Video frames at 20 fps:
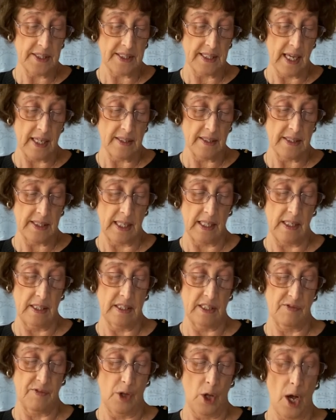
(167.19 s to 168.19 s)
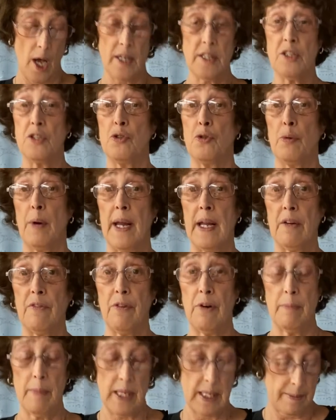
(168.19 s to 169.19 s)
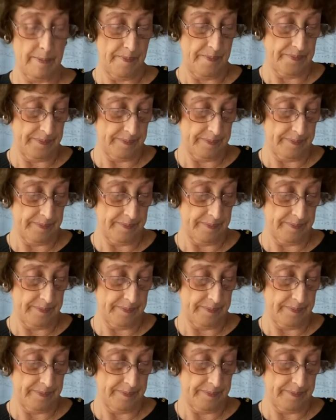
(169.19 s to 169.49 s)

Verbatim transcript: sons and his flocks drank from it?